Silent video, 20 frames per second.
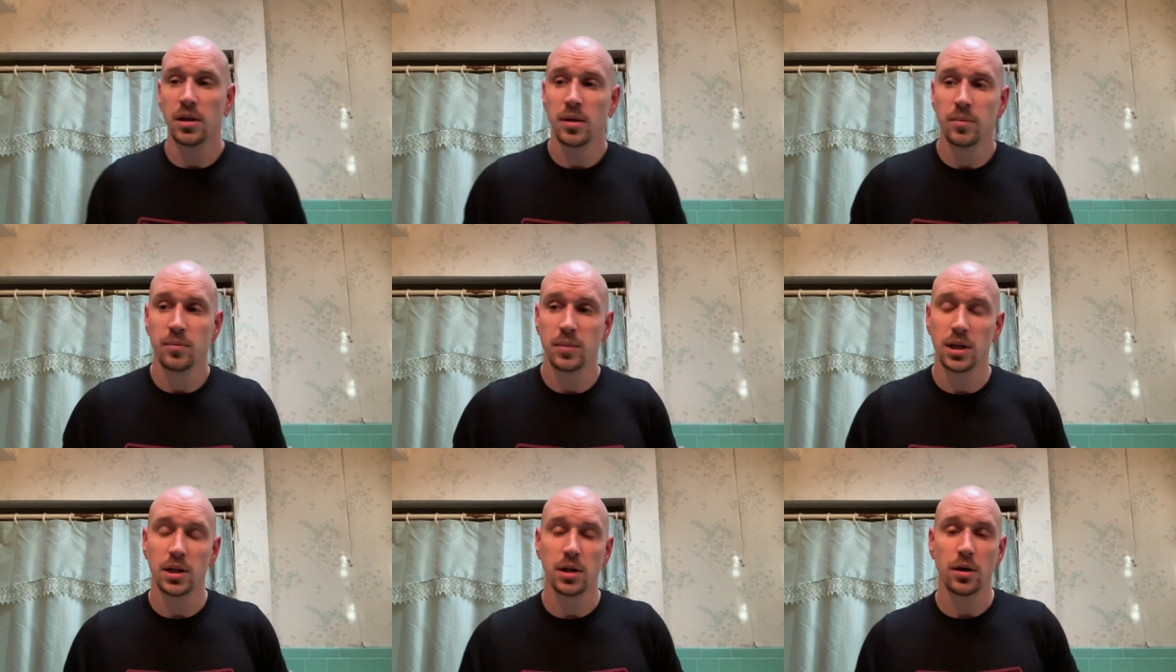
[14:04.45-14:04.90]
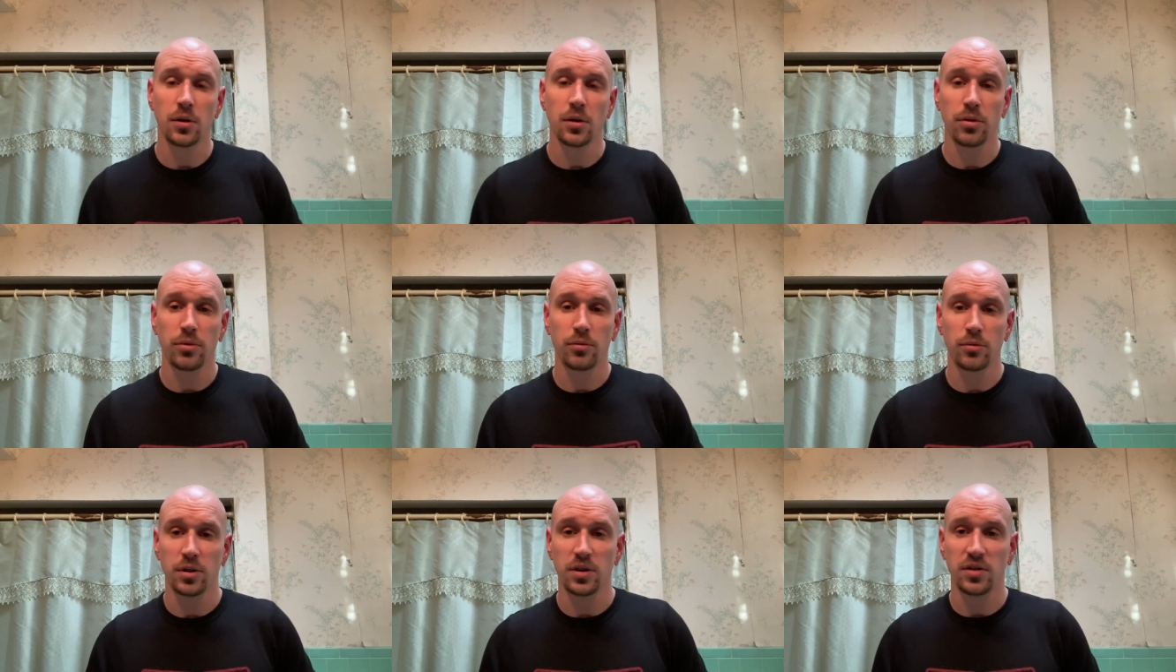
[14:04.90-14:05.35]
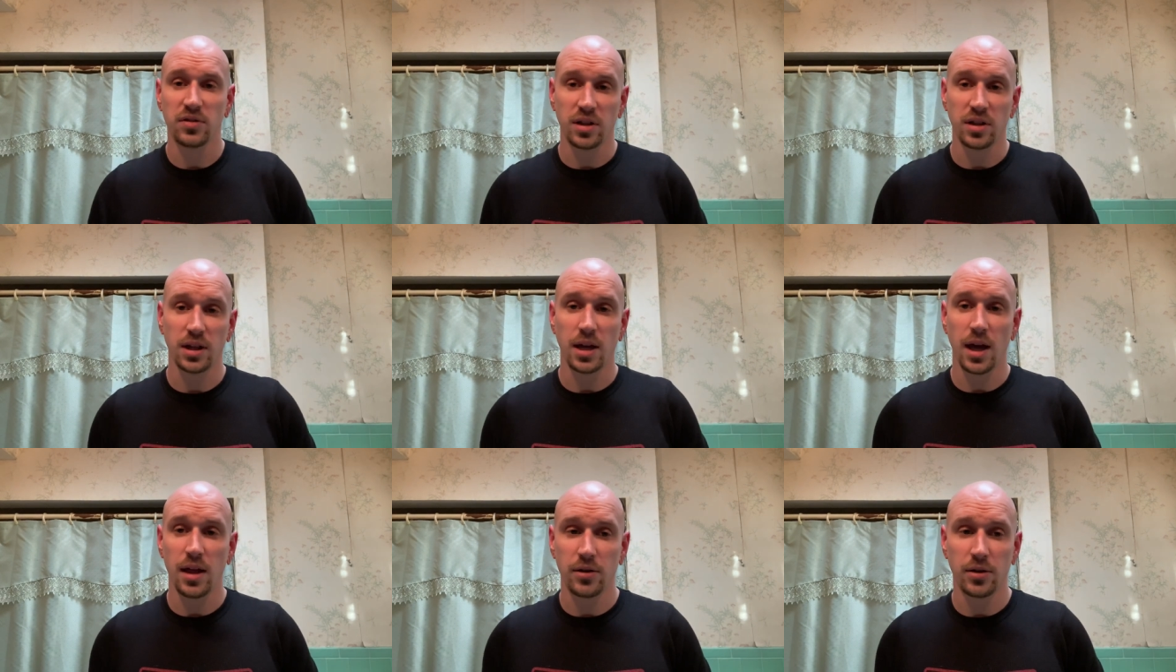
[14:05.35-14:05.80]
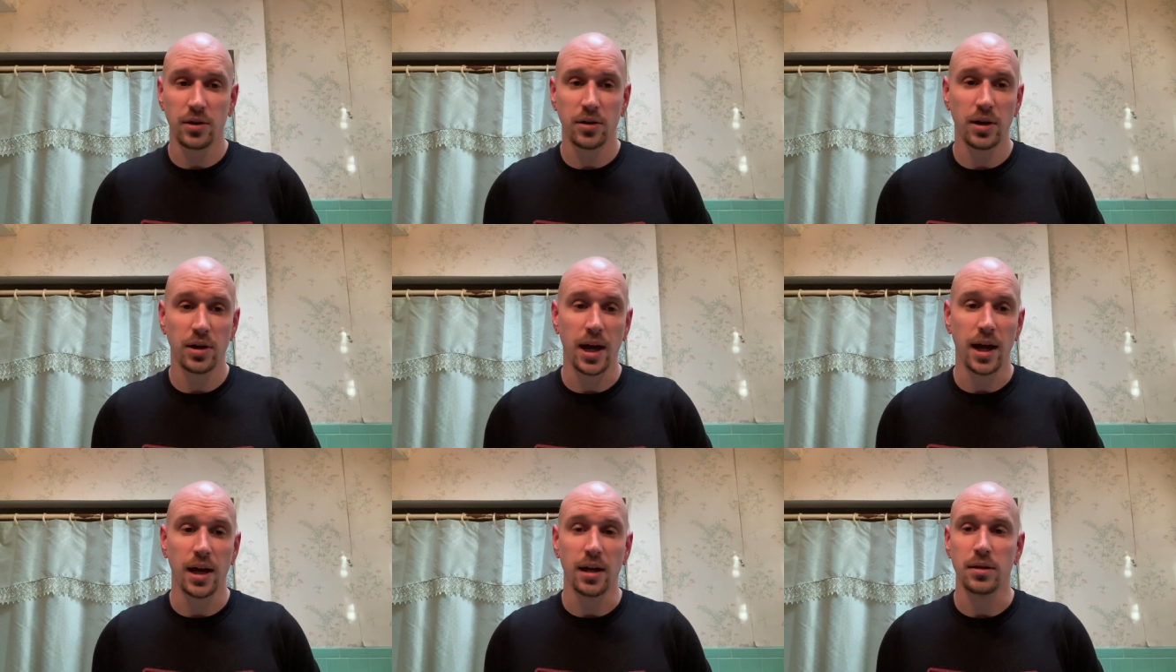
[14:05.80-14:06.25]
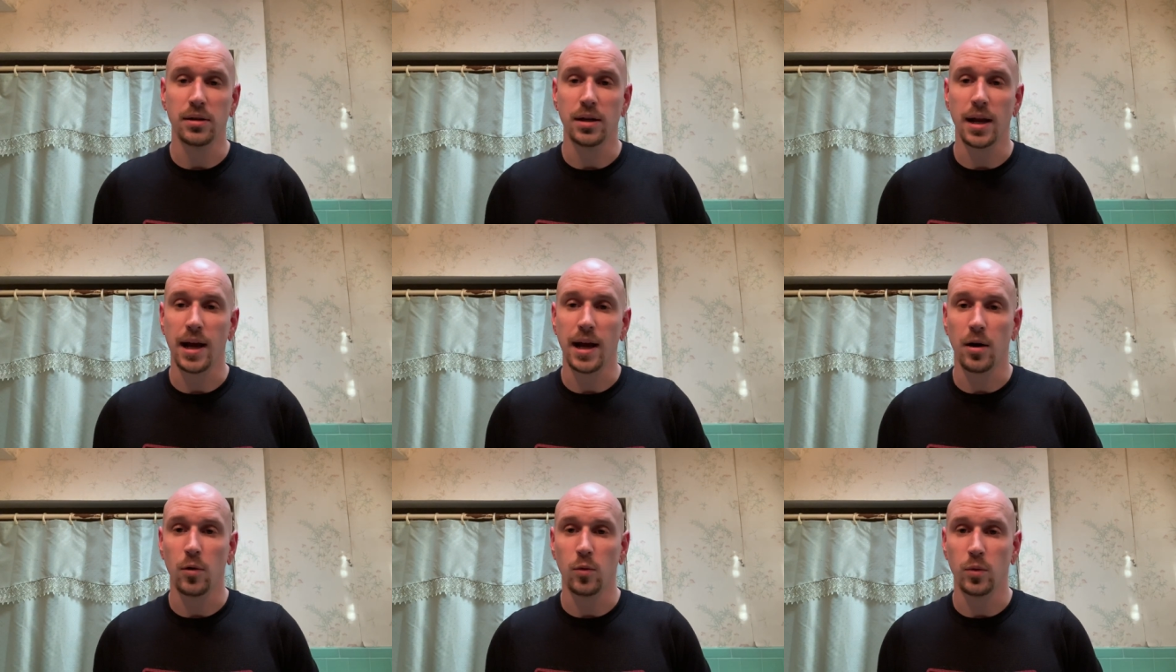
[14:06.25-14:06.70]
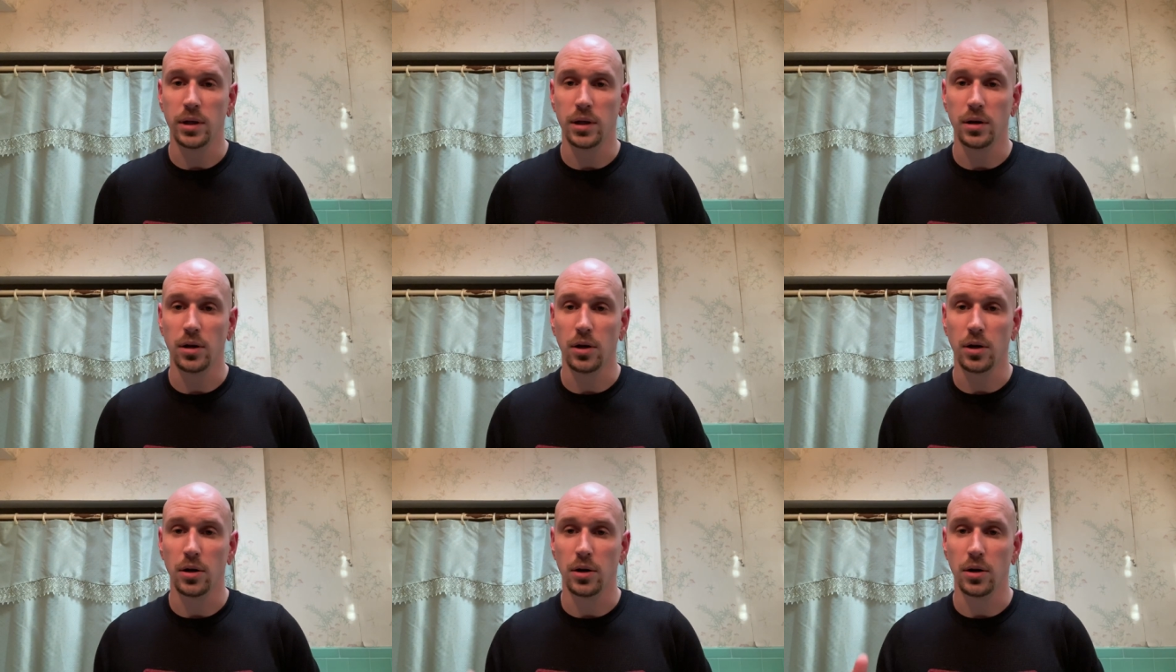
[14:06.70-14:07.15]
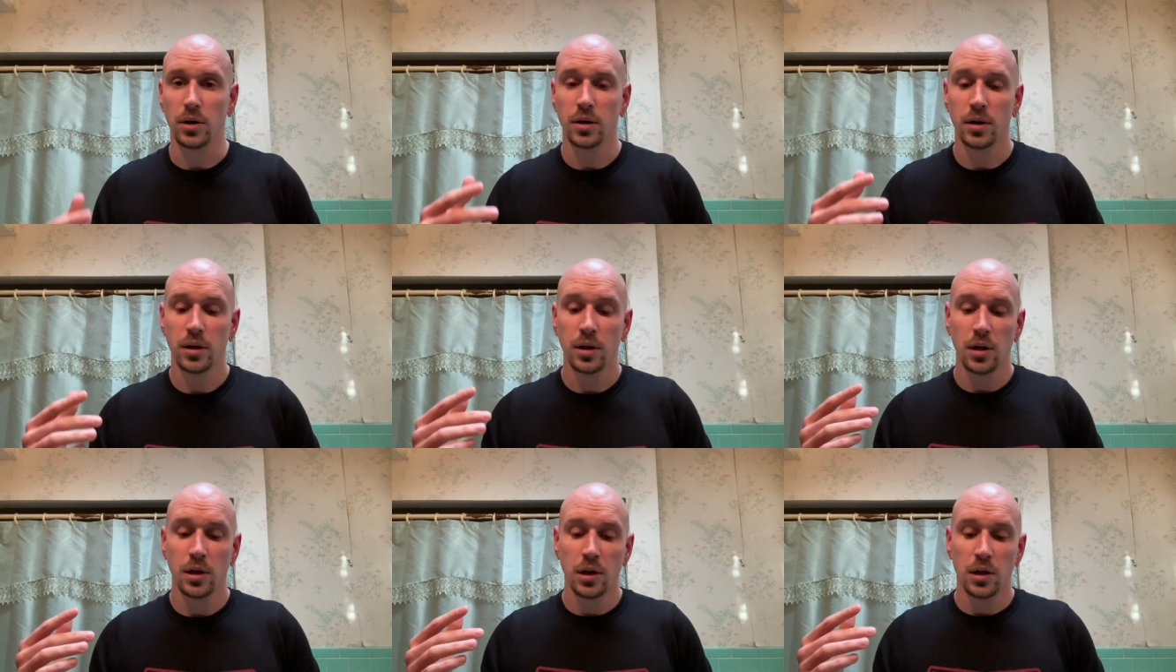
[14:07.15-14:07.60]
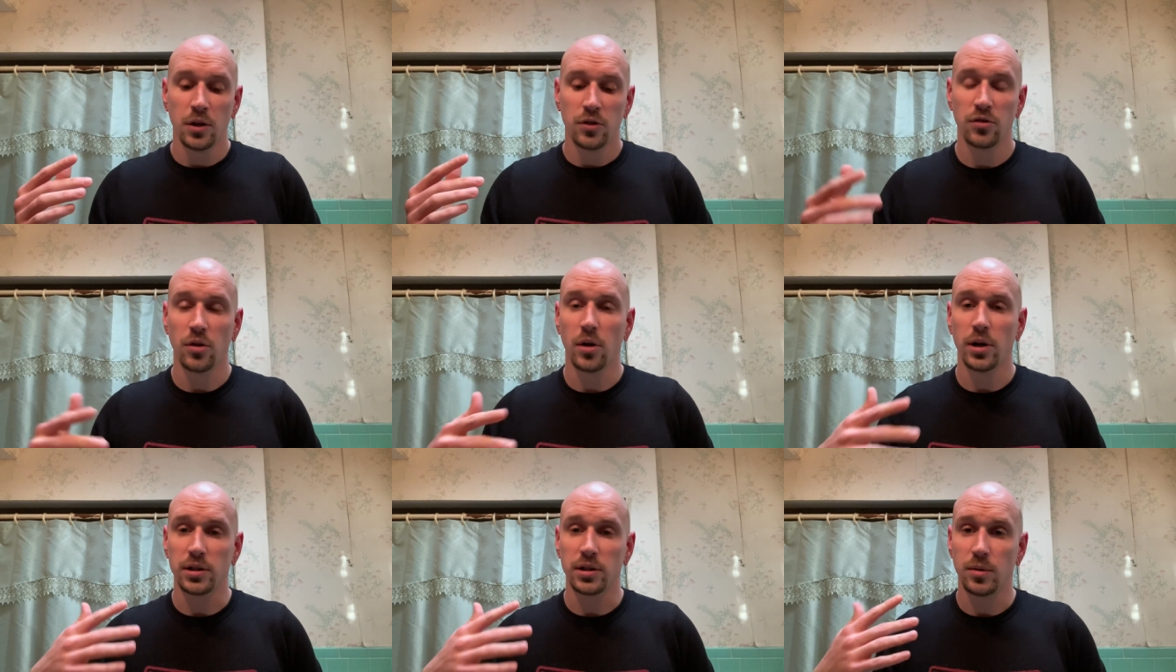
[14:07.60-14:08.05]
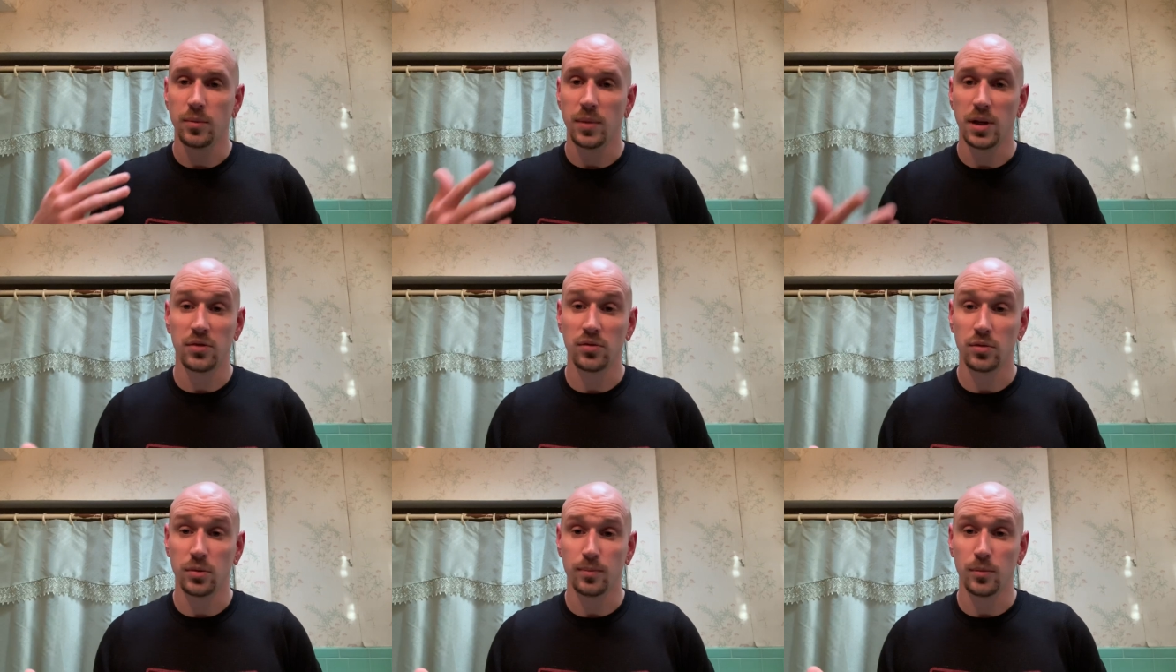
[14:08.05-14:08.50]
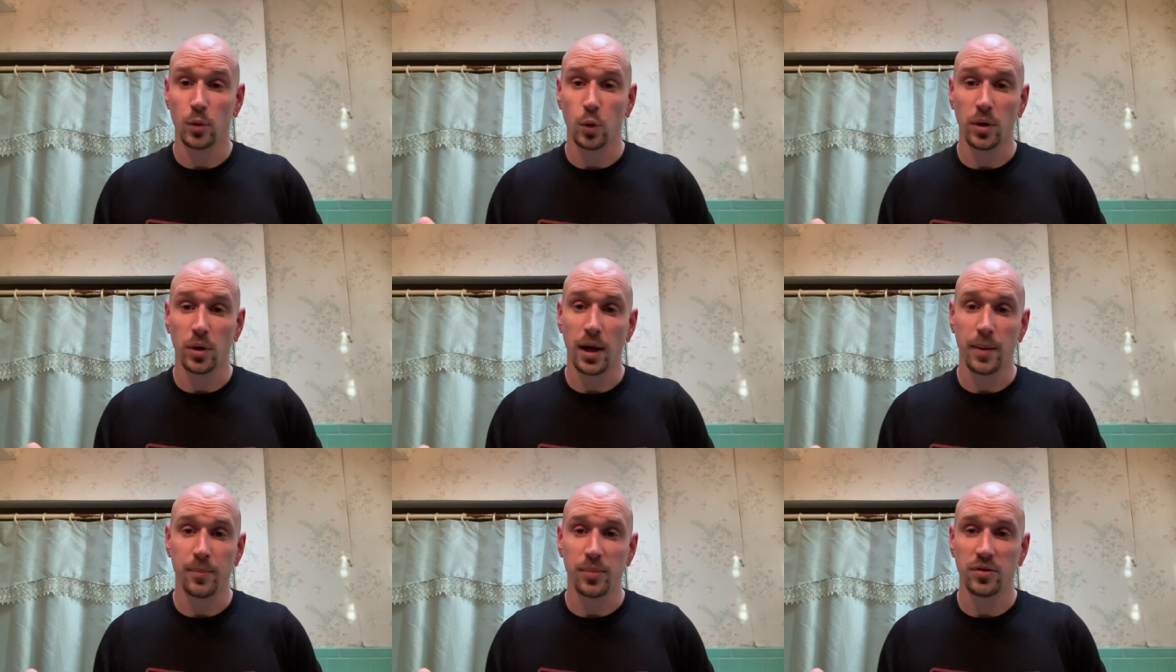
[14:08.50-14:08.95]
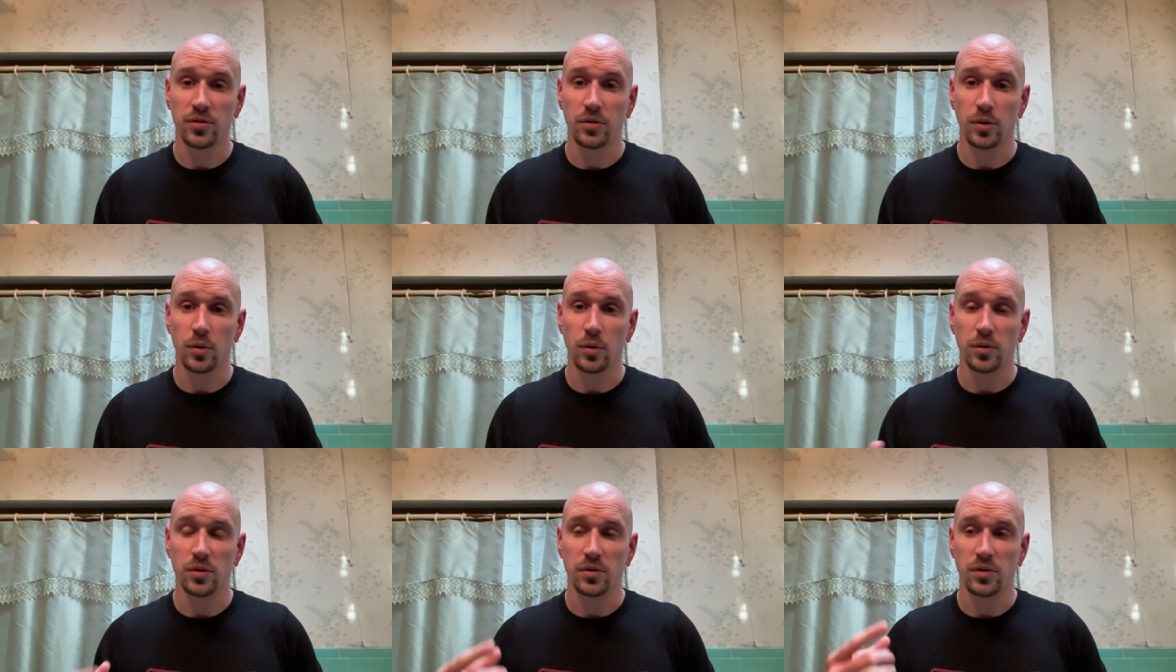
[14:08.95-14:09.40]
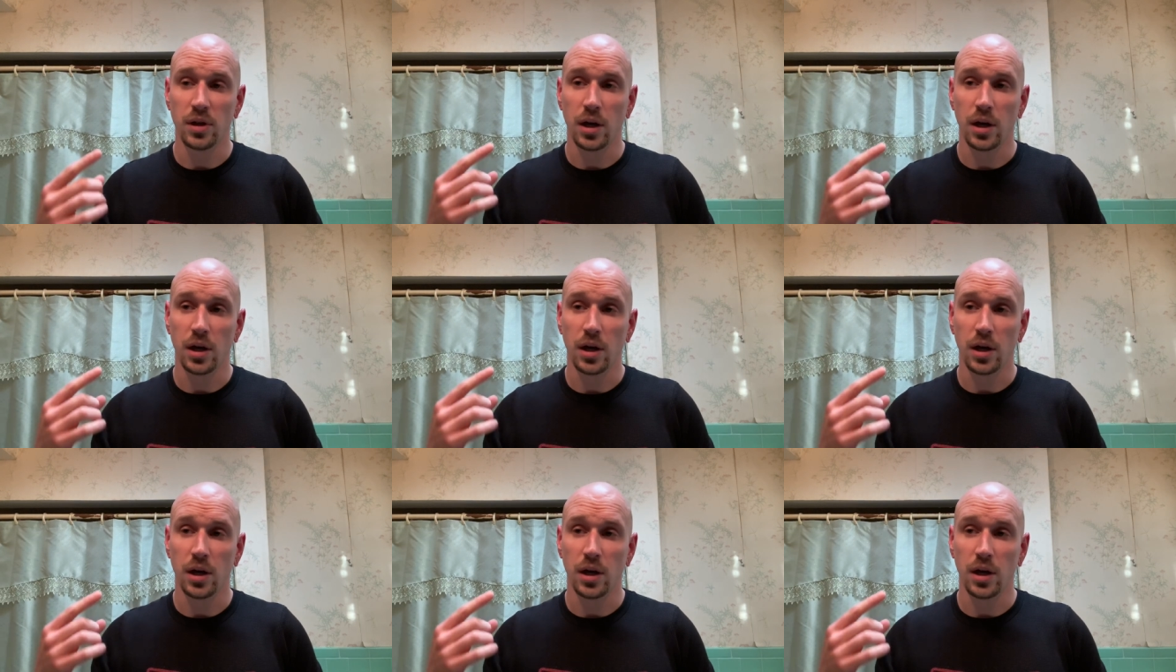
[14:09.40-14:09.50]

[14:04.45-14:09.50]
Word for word: Me and her threw this together, and now we are starting to make some more episodes.